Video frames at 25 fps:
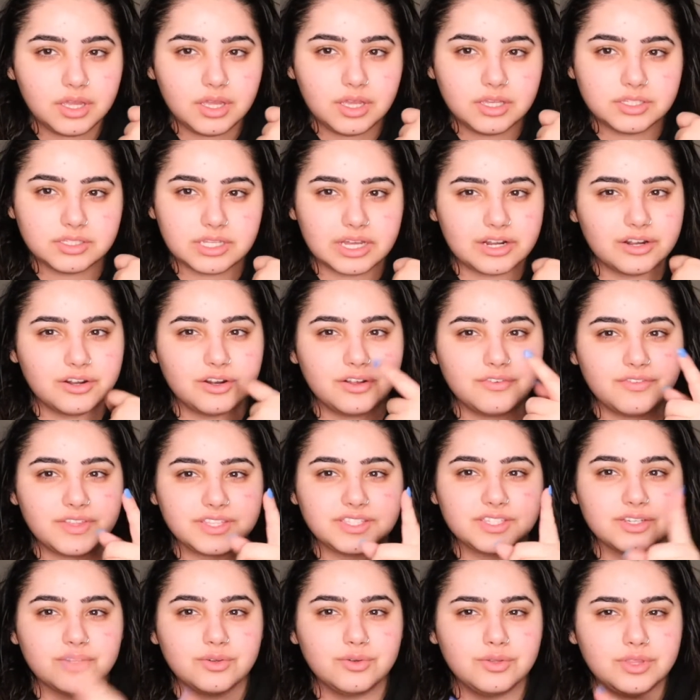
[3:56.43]
so I don't know if
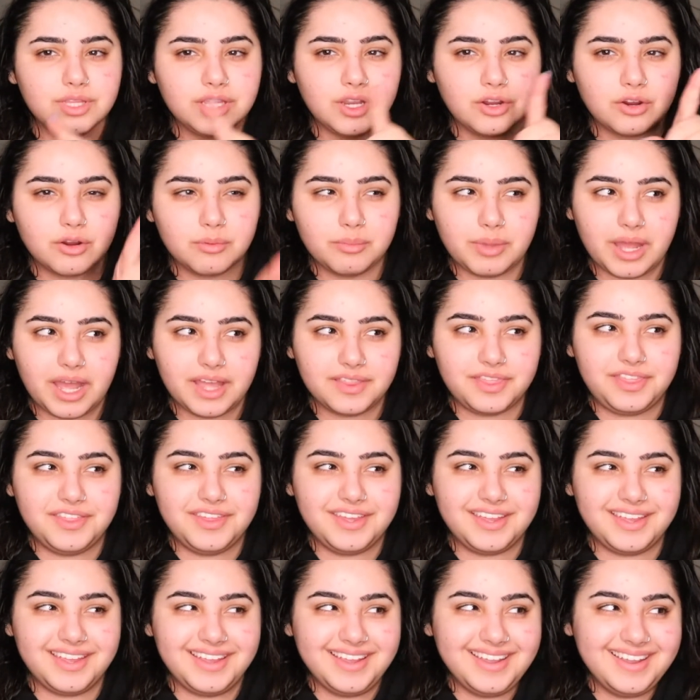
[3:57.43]
that's a good thing or a bad
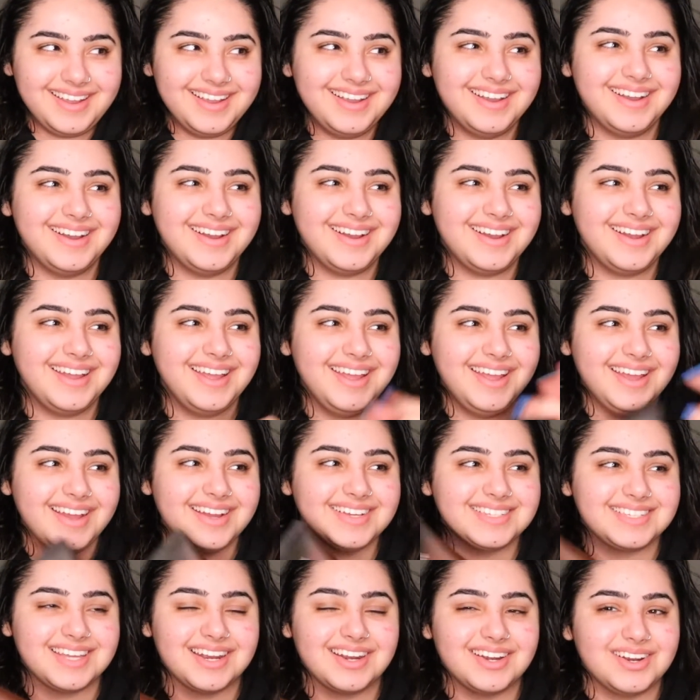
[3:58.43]
thing
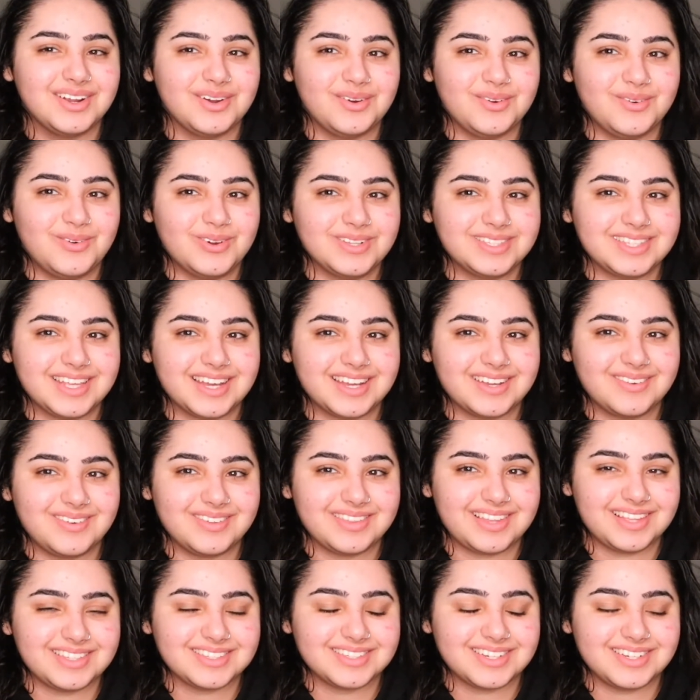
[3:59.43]
because I don't know what
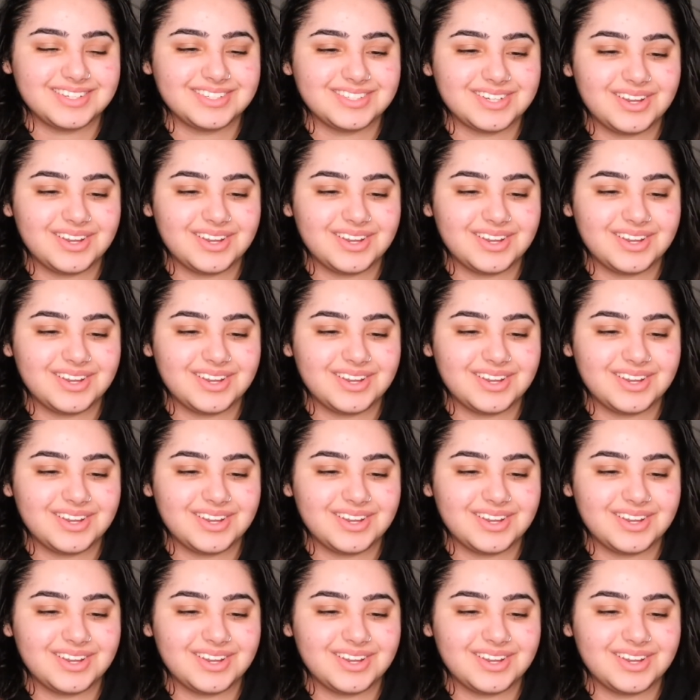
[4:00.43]
that's going to